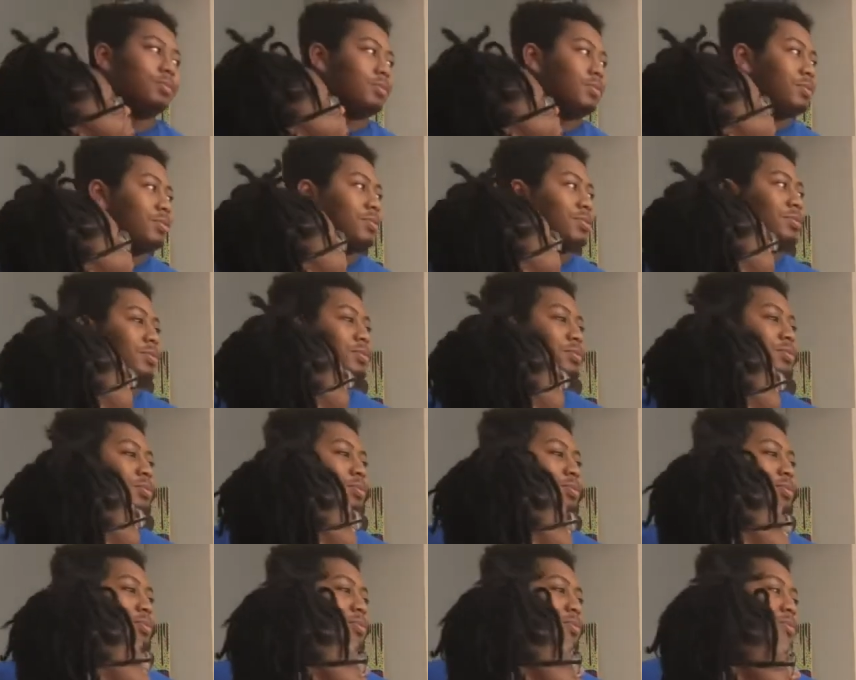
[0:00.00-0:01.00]

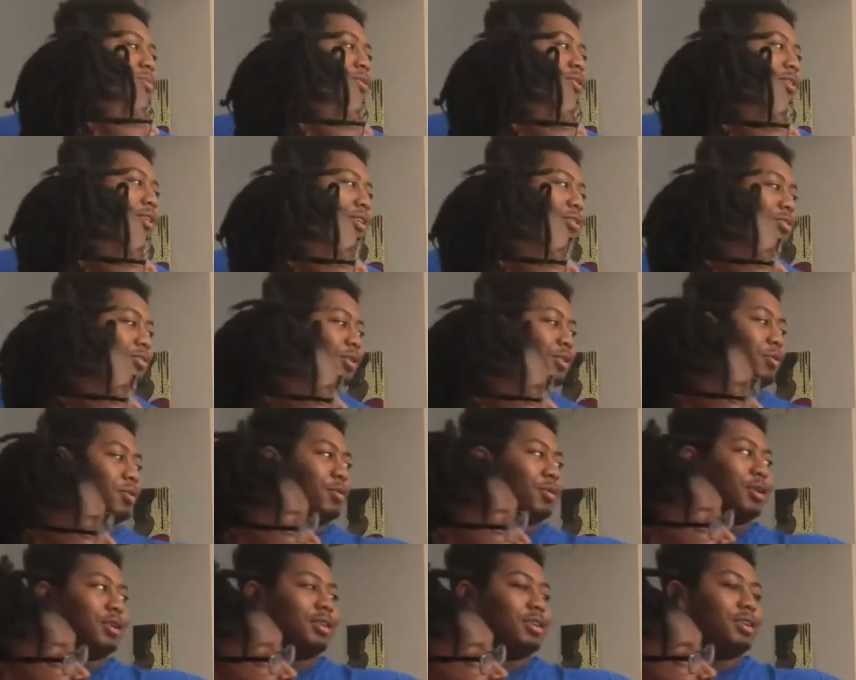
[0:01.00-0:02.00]

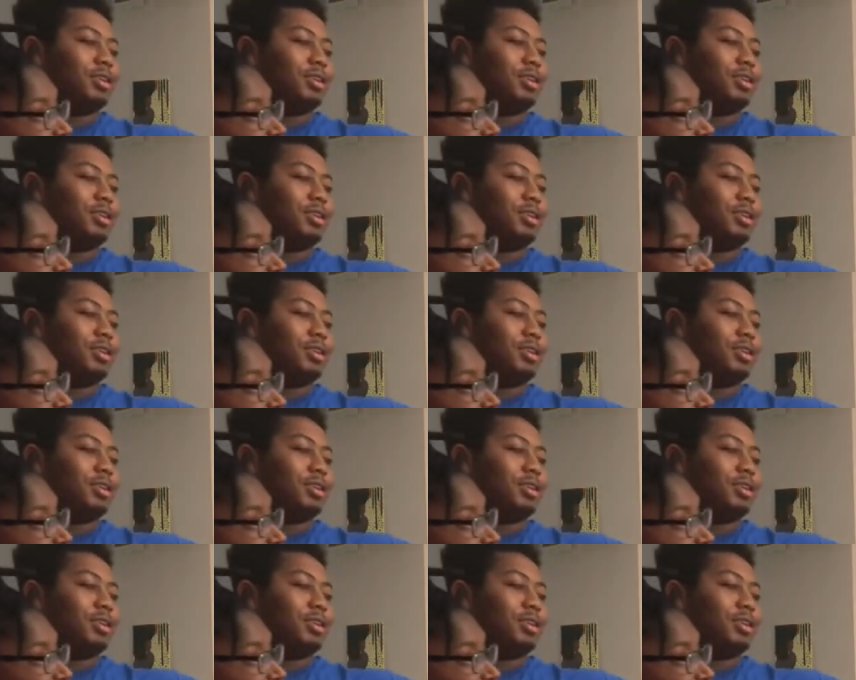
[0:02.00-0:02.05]
(no one is talking)